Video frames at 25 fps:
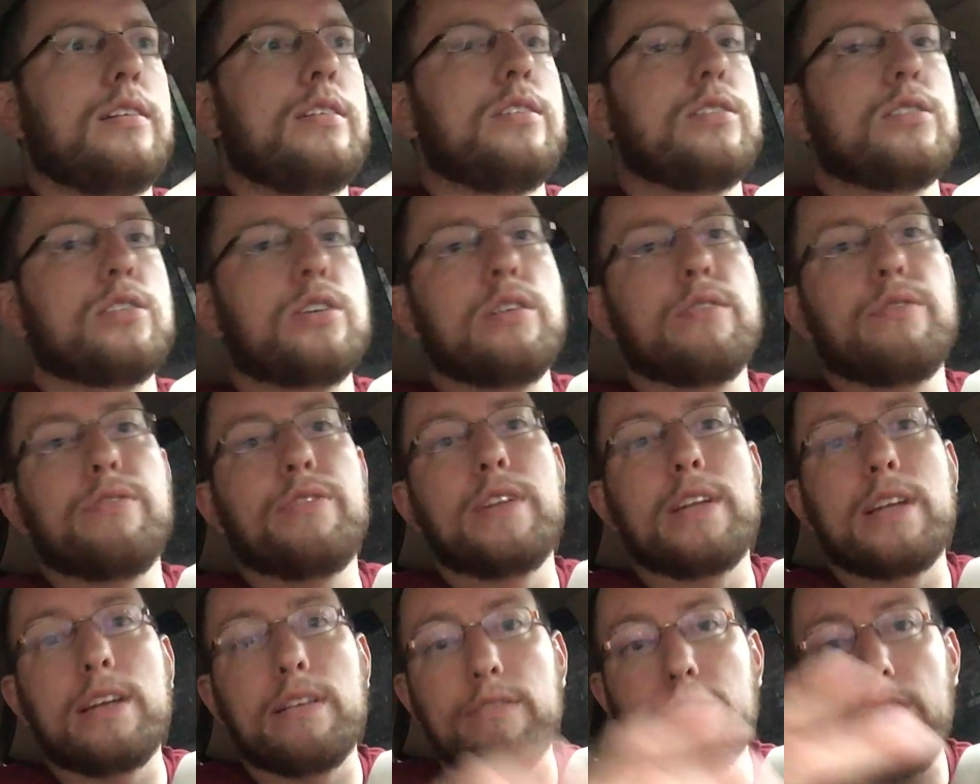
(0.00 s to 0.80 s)
It's good for
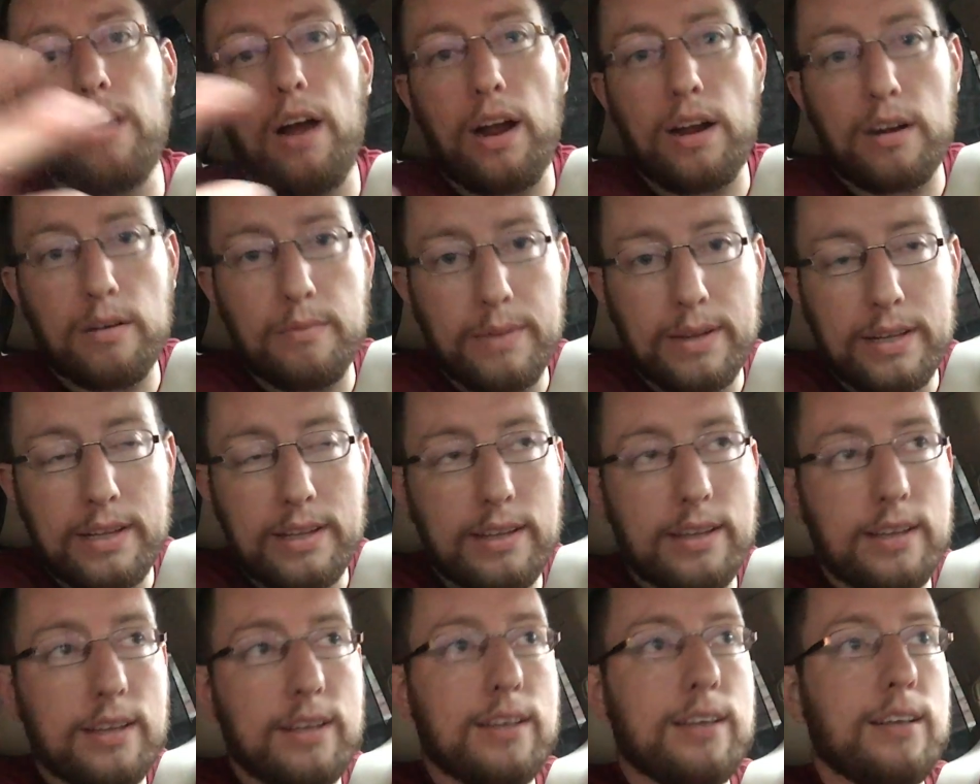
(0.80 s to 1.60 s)
the environment,
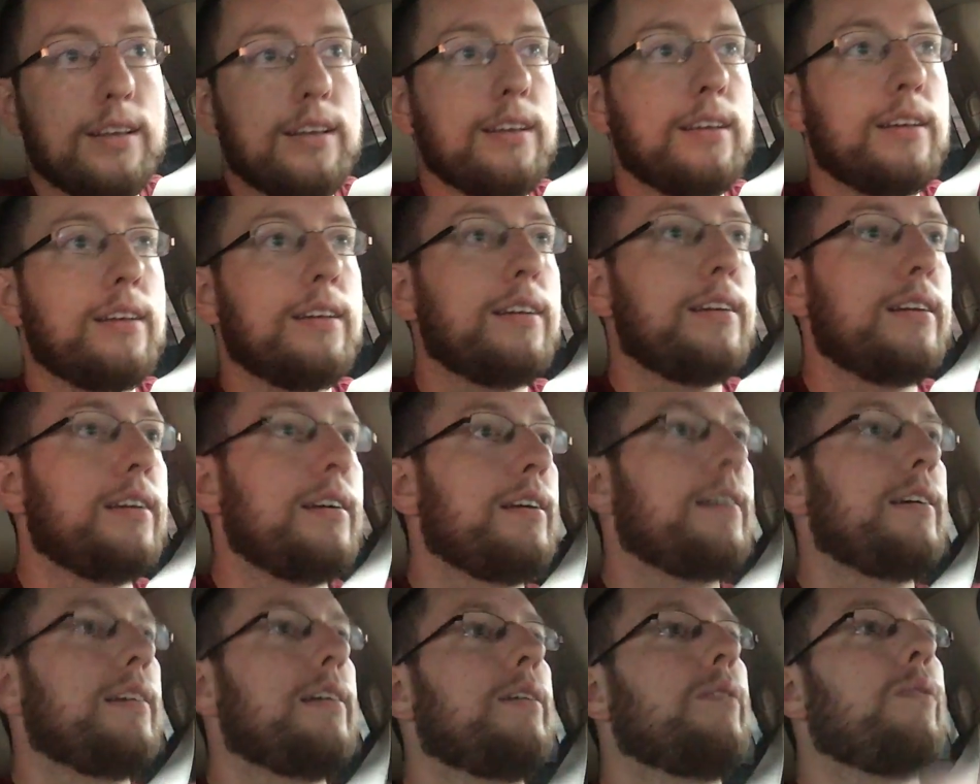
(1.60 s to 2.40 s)

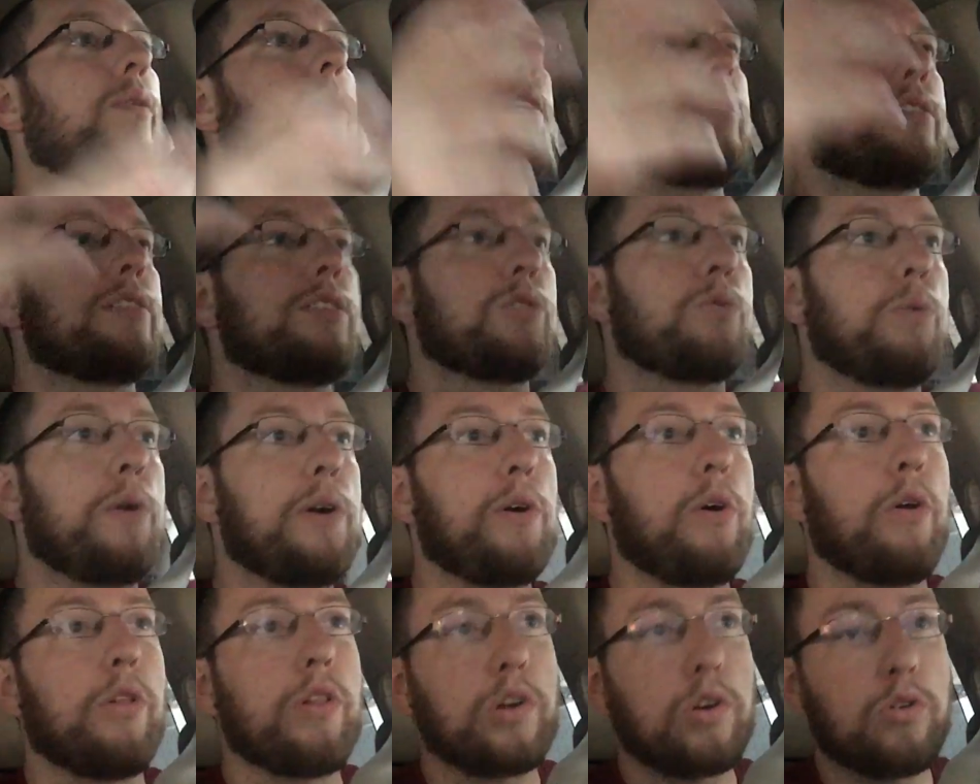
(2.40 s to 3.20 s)
washes away
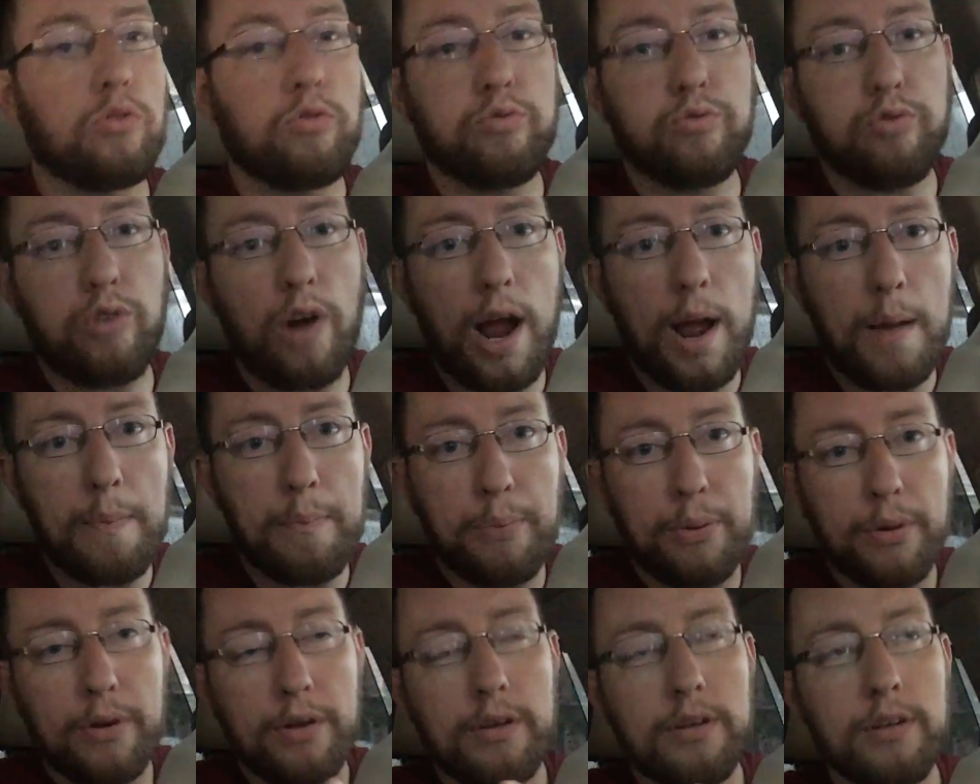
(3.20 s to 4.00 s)
all the
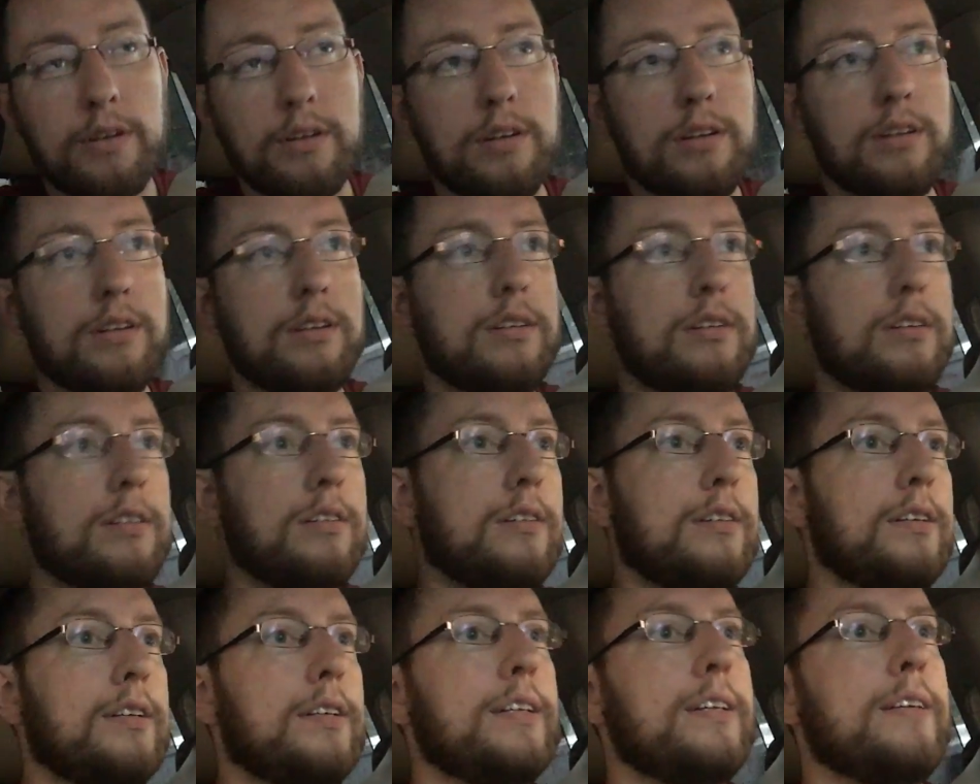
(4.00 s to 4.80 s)
crap,
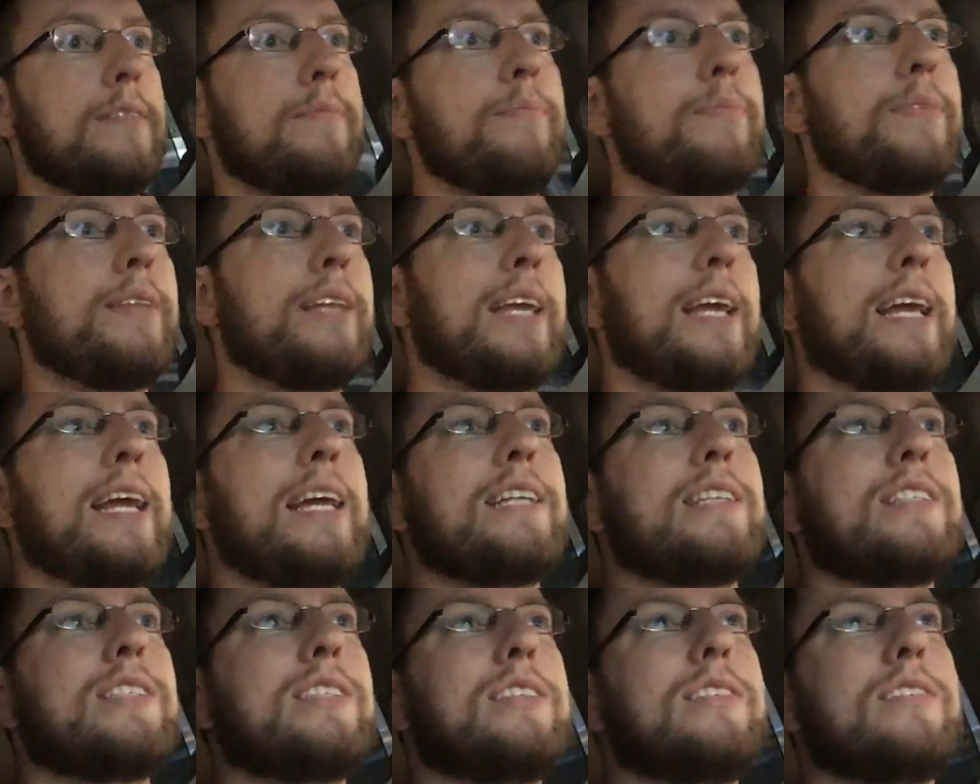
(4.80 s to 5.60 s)

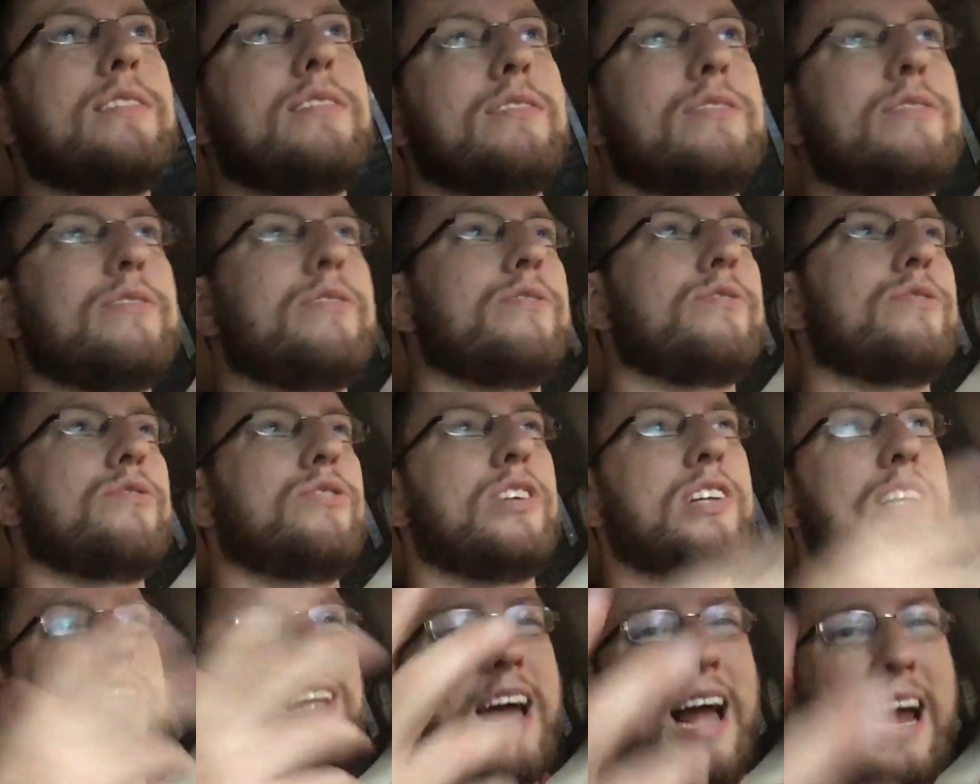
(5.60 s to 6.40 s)
it's
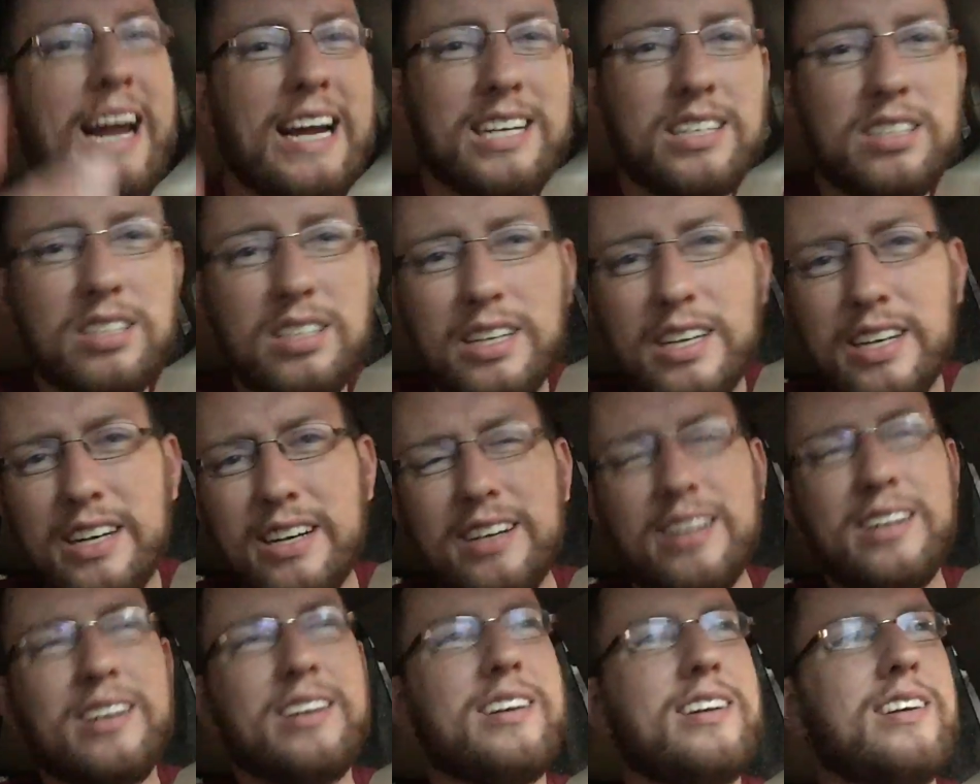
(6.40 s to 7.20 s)

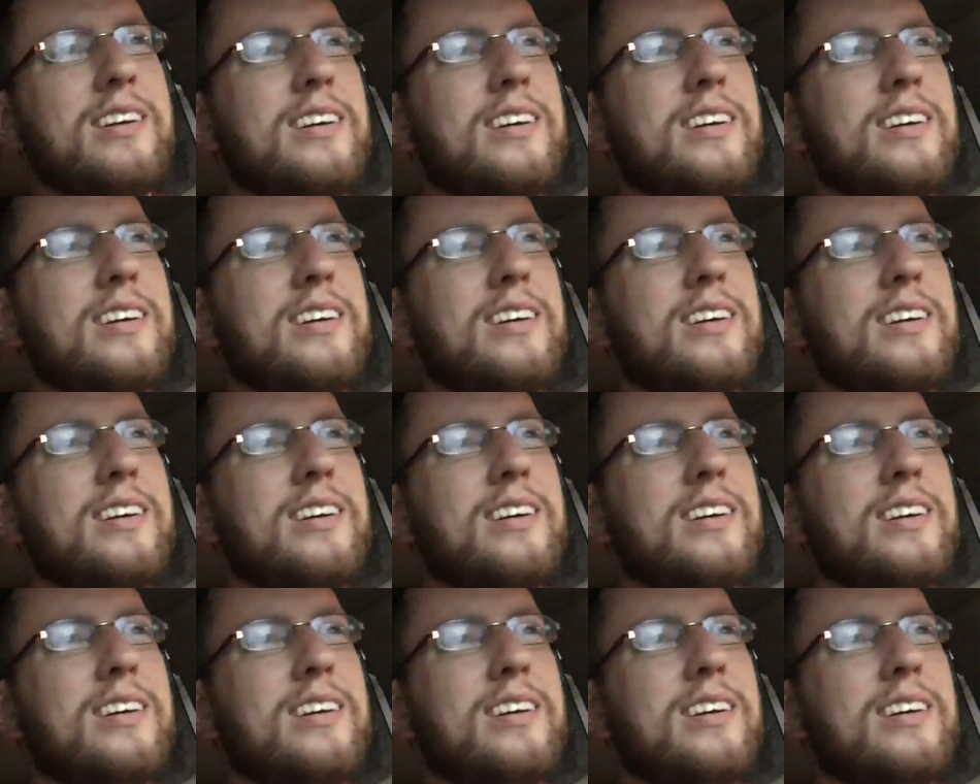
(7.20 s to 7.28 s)
relaxing.